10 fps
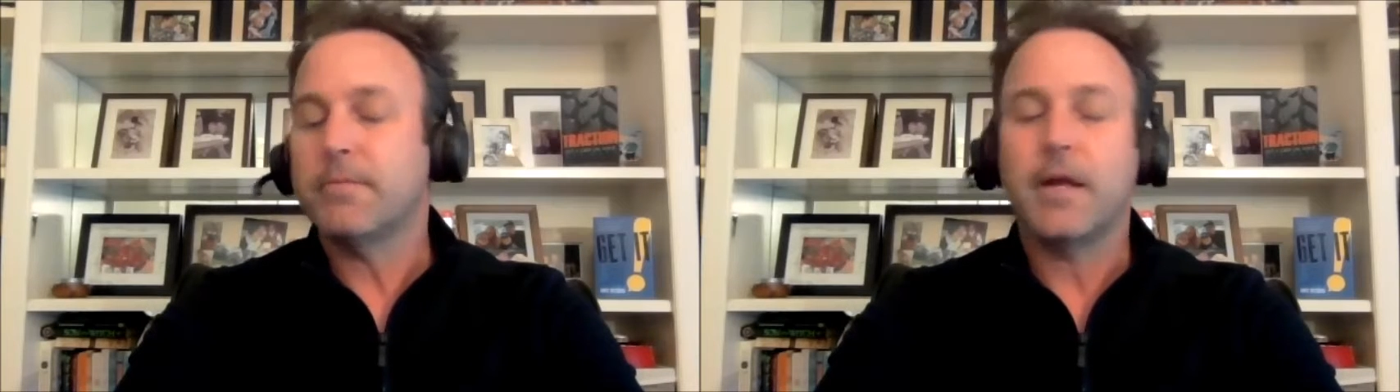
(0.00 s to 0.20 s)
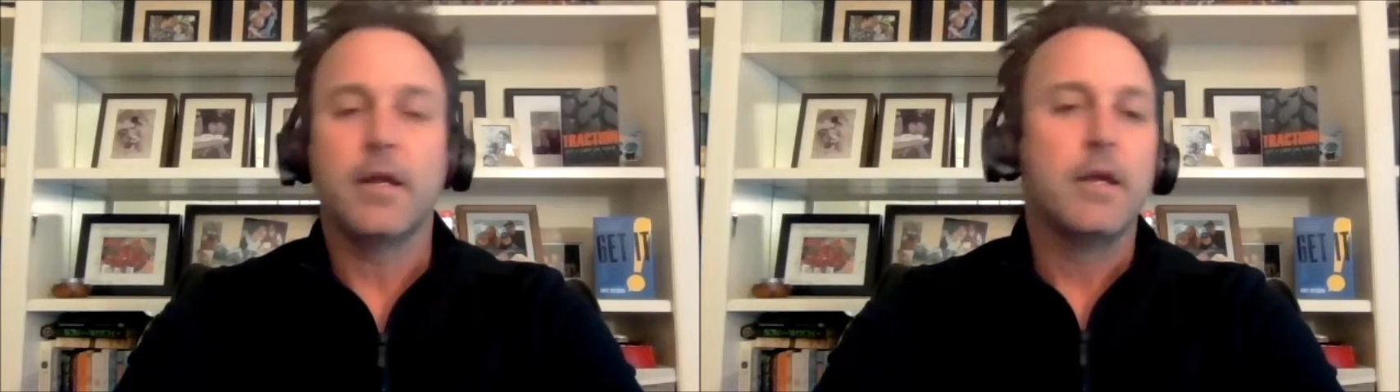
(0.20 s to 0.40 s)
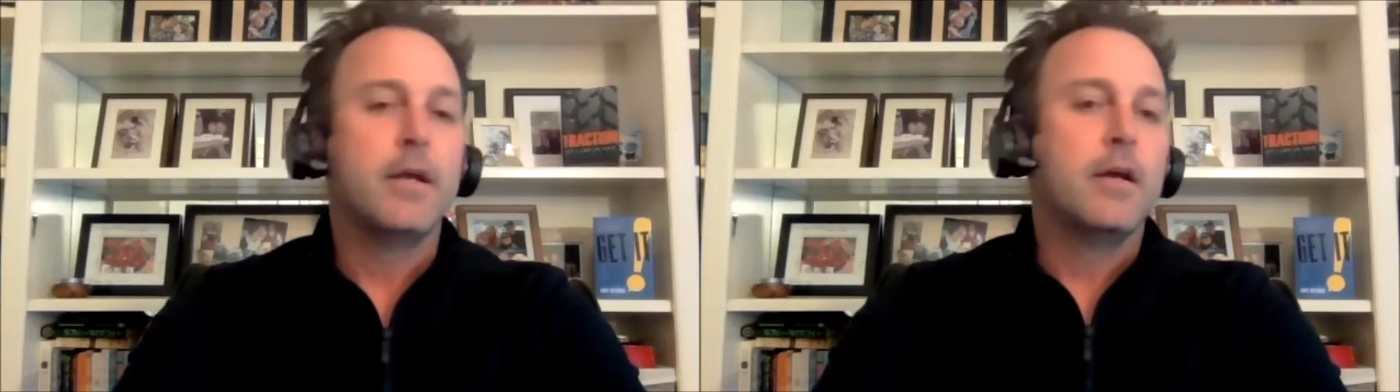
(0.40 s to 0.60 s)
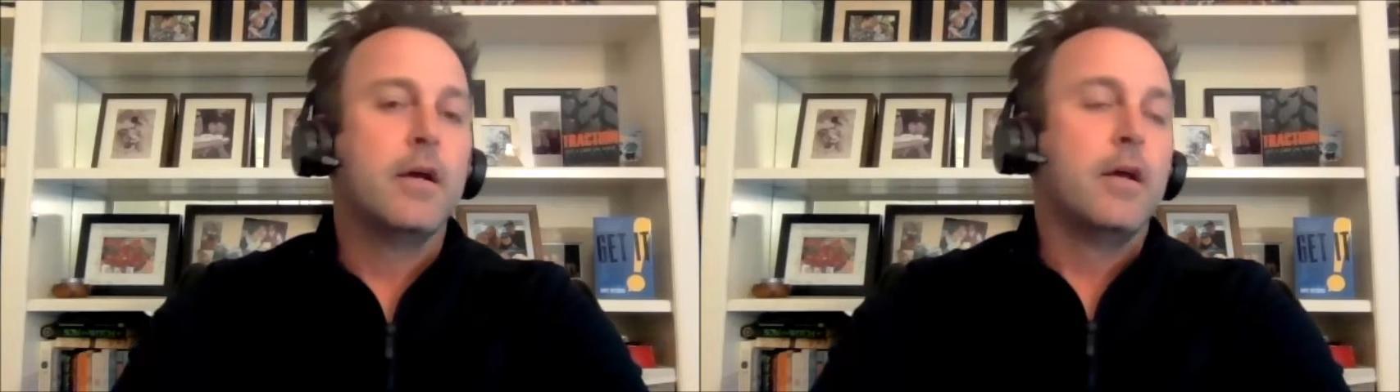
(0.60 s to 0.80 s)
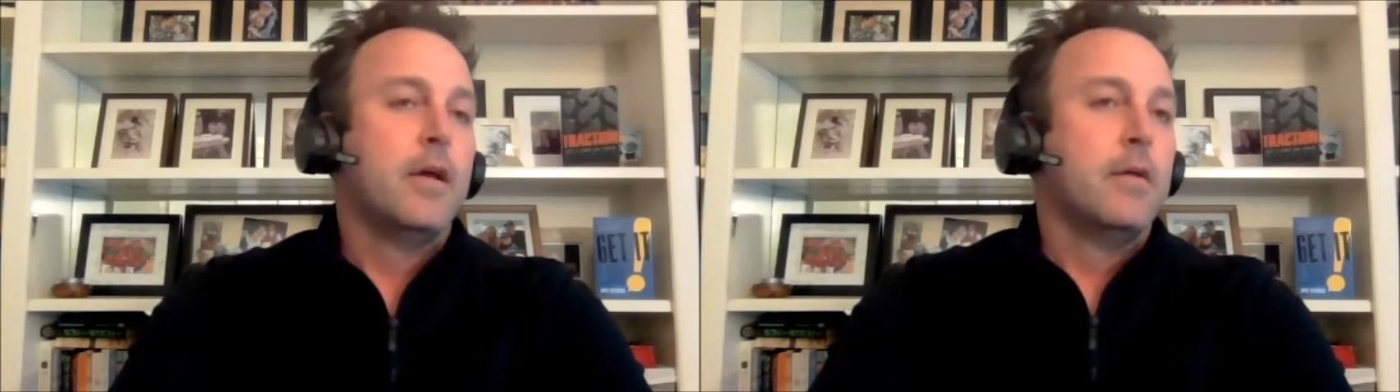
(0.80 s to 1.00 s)
But
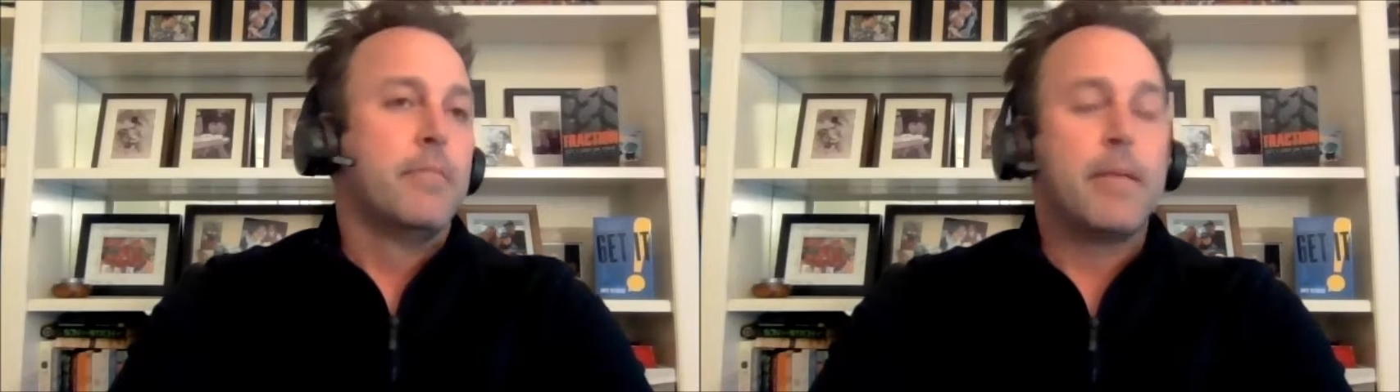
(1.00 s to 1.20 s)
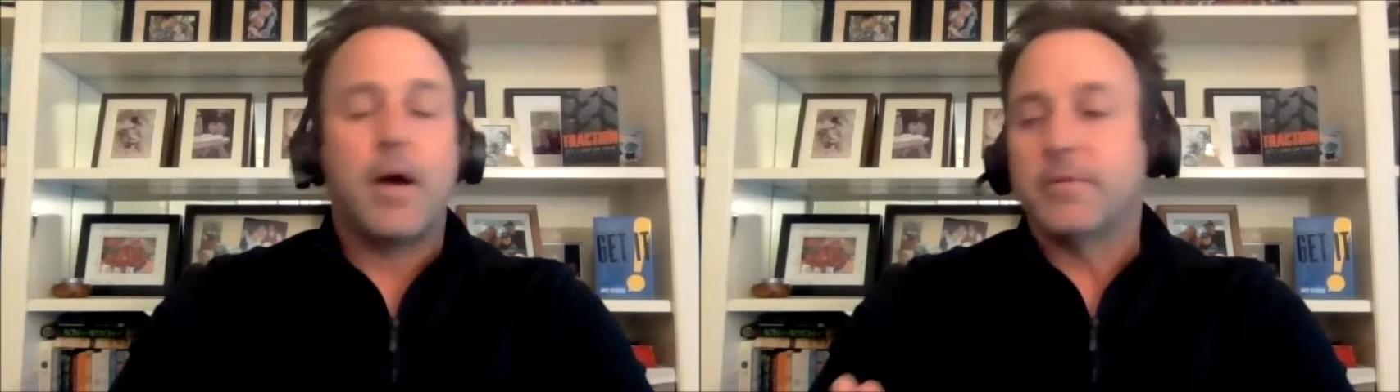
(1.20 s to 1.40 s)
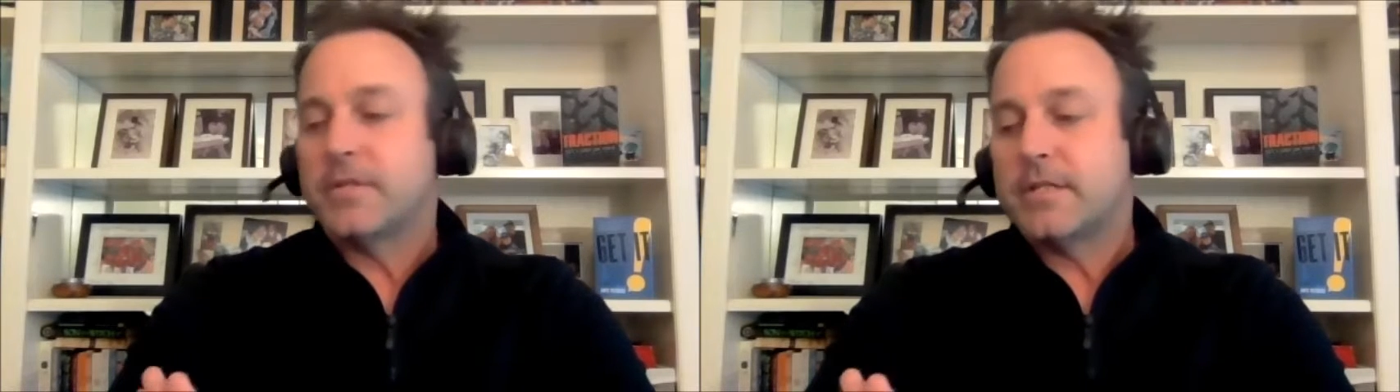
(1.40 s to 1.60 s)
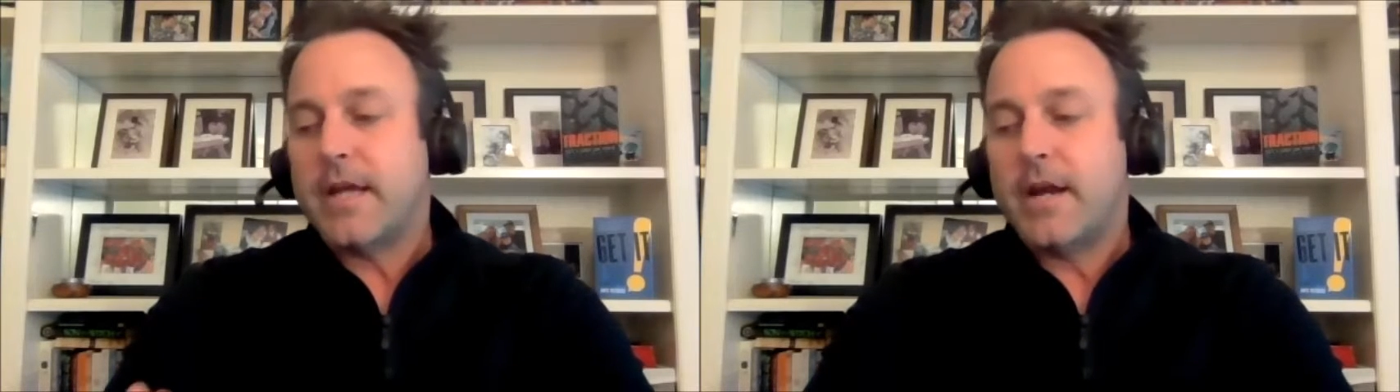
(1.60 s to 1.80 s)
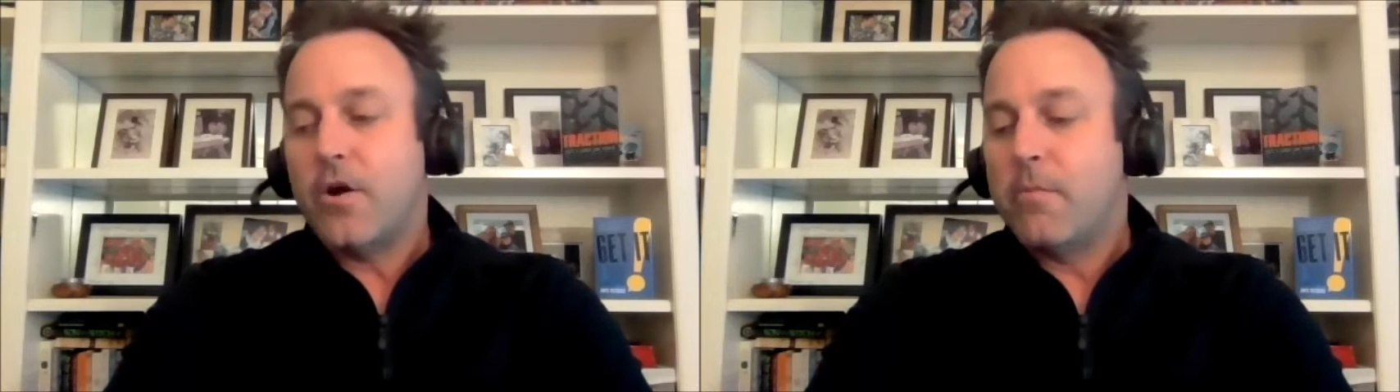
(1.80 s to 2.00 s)
my mom was a
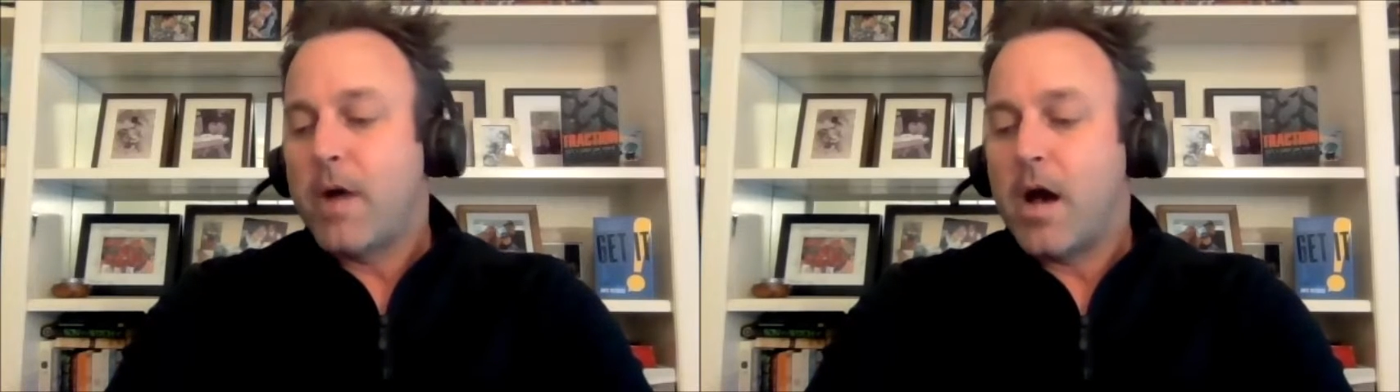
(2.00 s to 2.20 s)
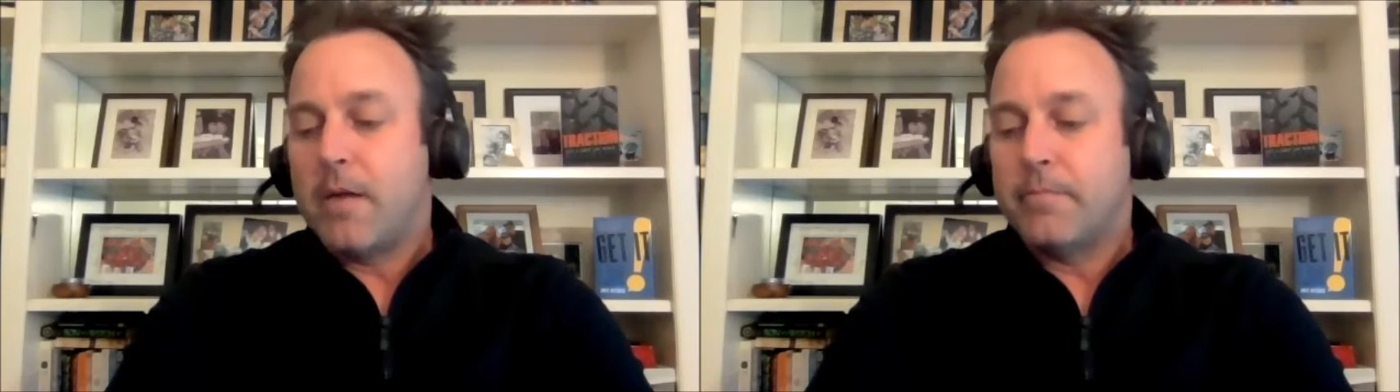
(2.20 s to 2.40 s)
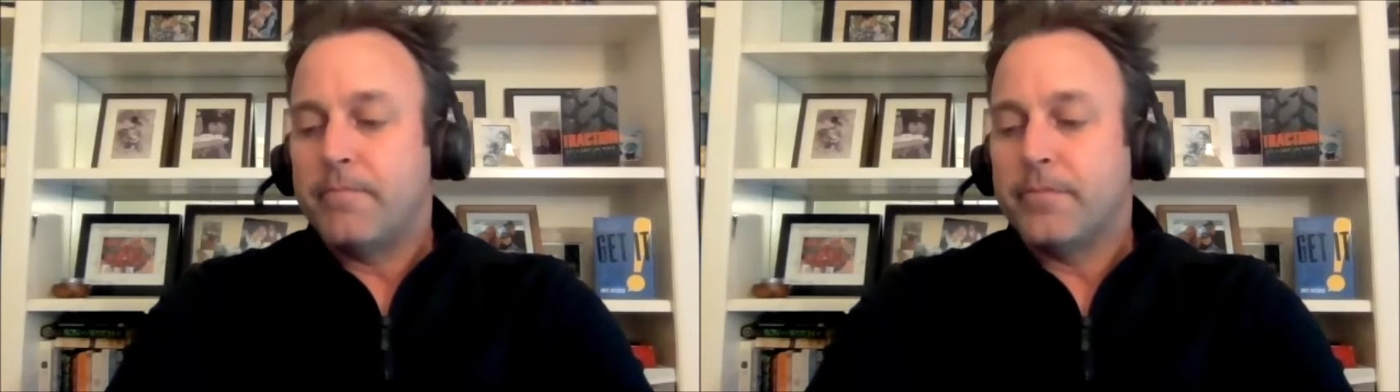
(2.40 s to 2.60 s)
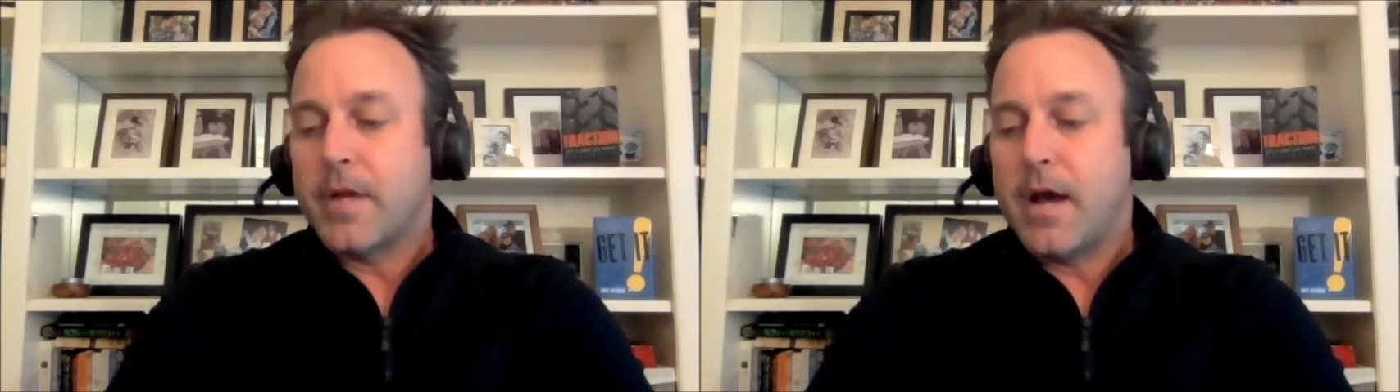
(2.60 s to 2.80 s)
stay-at-home mom.